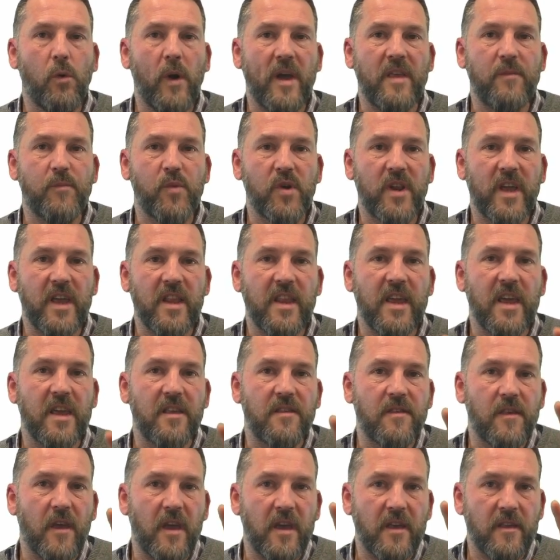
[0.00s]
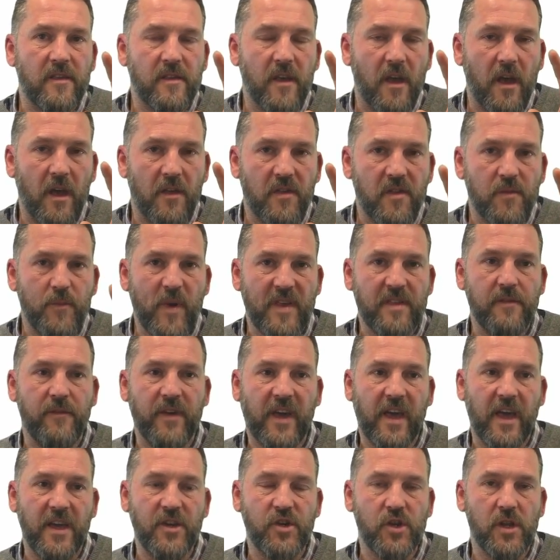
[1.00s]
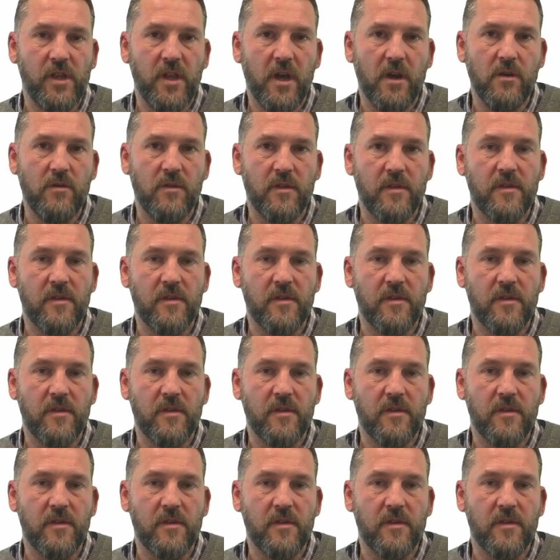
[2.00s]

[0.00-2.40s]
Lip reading: put in is specification notes.